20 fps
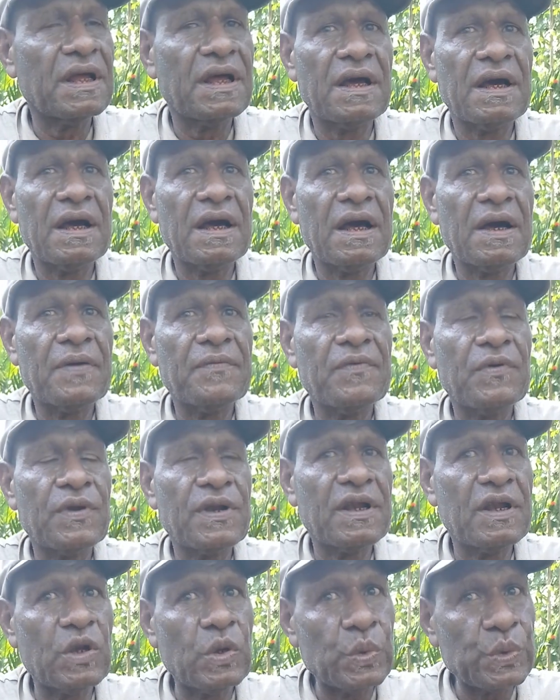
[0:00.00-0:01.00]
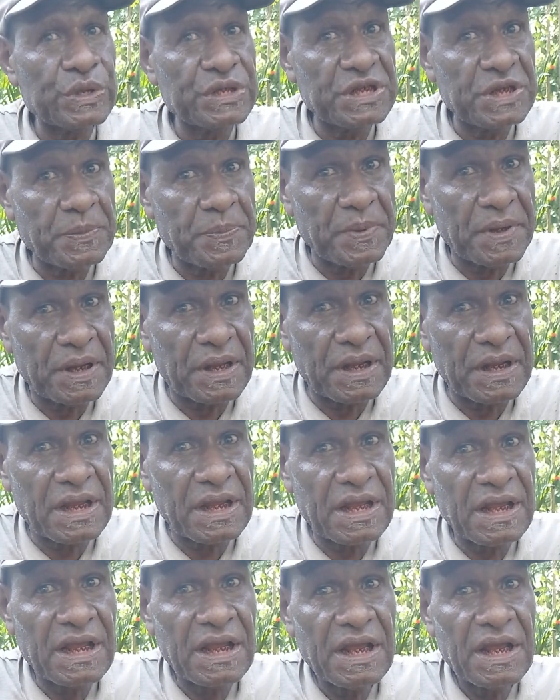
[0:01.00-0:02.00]
For the lower Sepik,
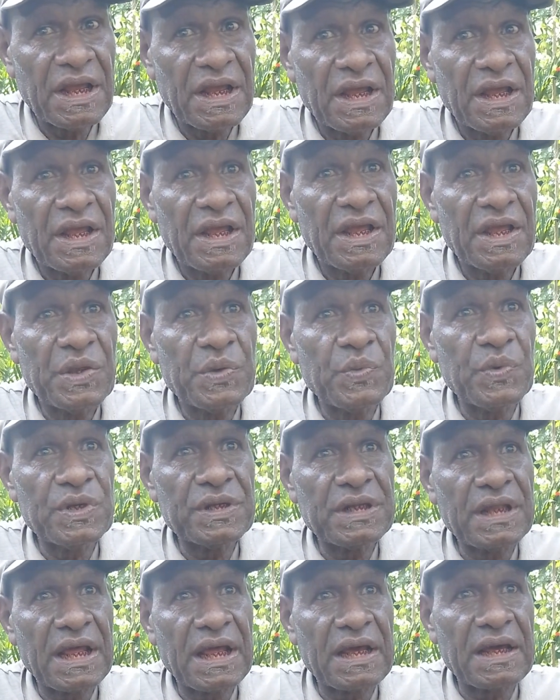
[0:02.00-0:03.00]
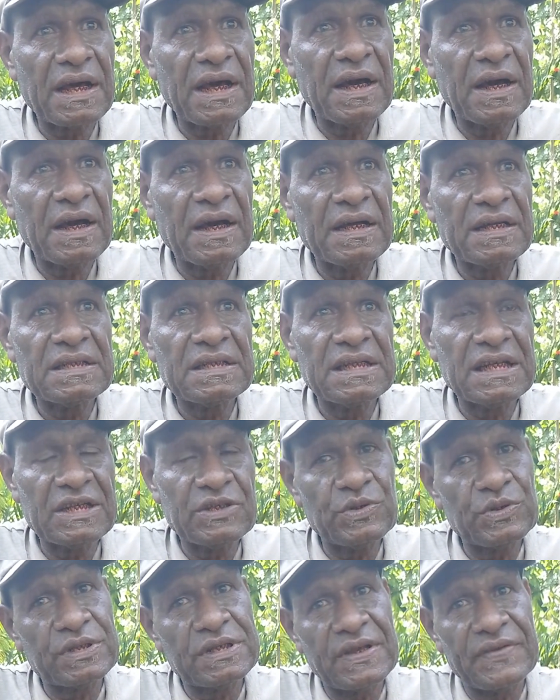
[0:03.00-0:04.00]
it will take 6 to
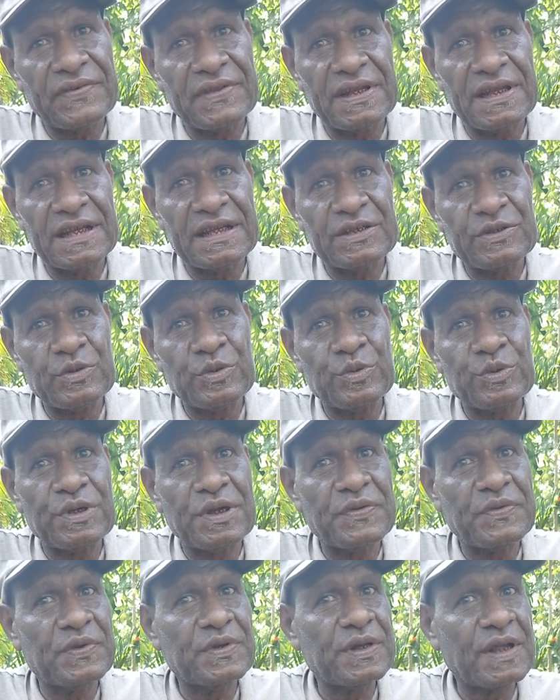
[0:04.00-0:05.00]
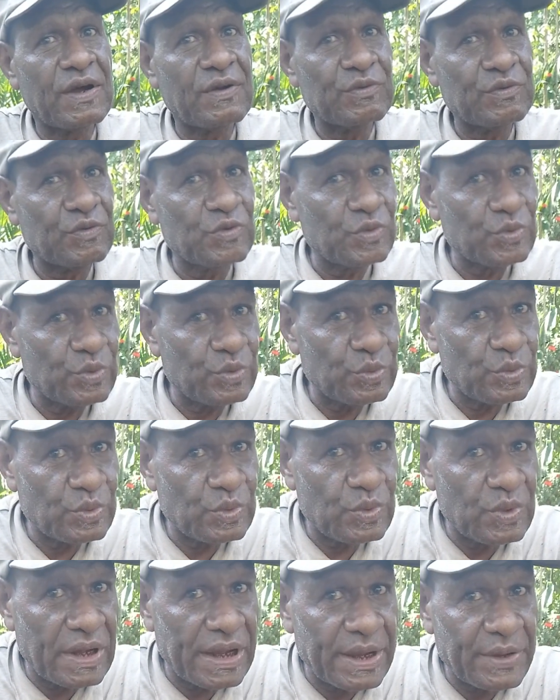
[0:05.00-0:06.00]
7 days to travel down to
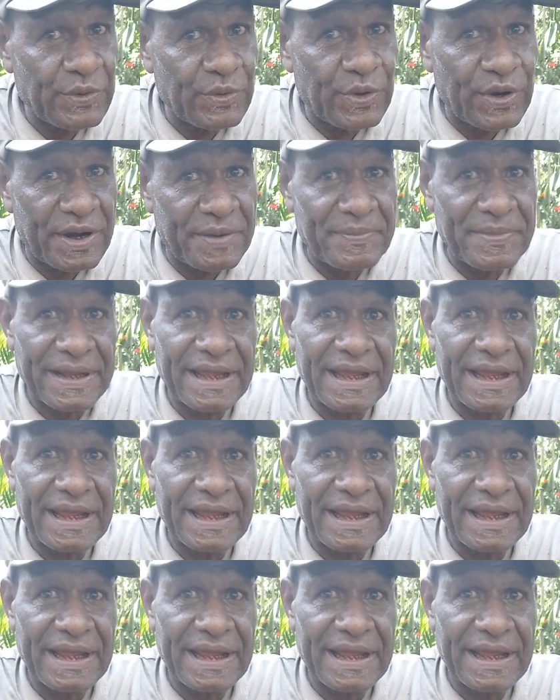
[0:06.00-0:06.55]
Angoram again.